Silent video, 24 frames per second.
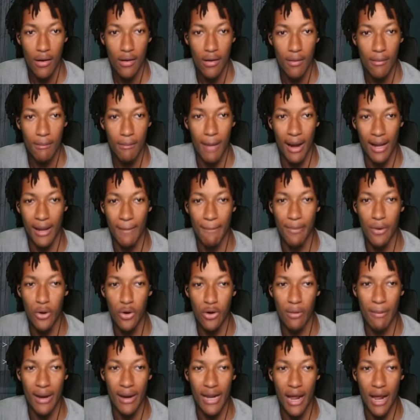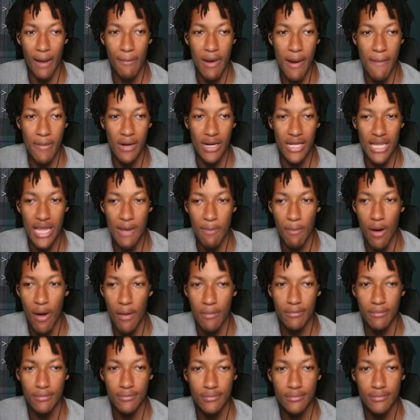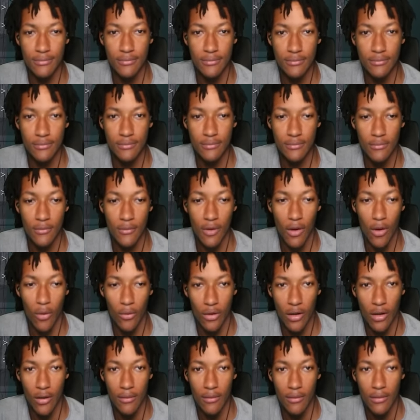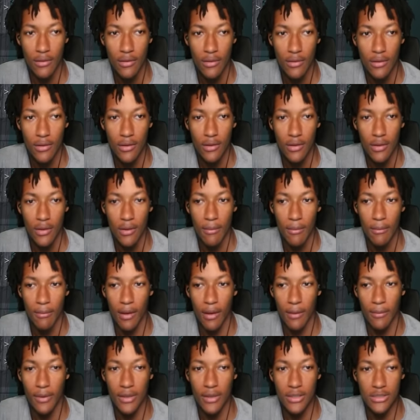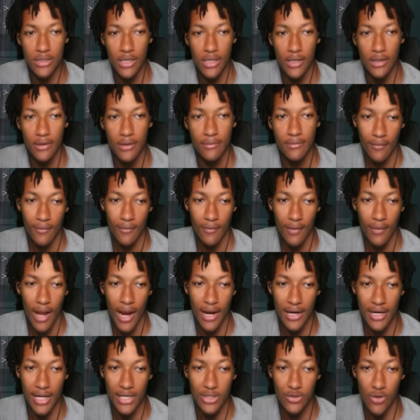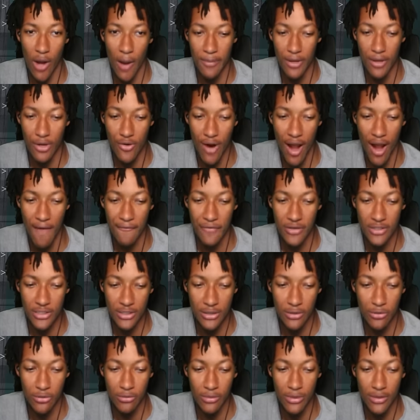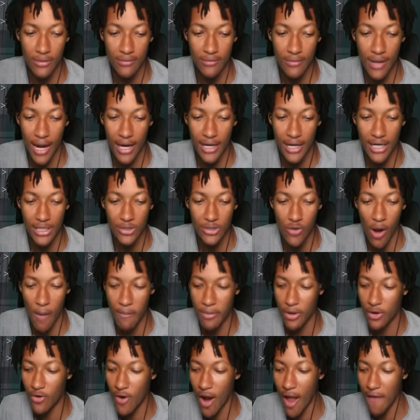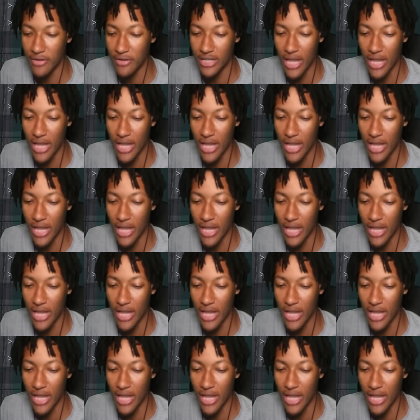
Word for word: My computer may not be able to keep up. Hold on. Maybe it's like... I gotta drop the graphics a little bit. I gotta drop the graphic.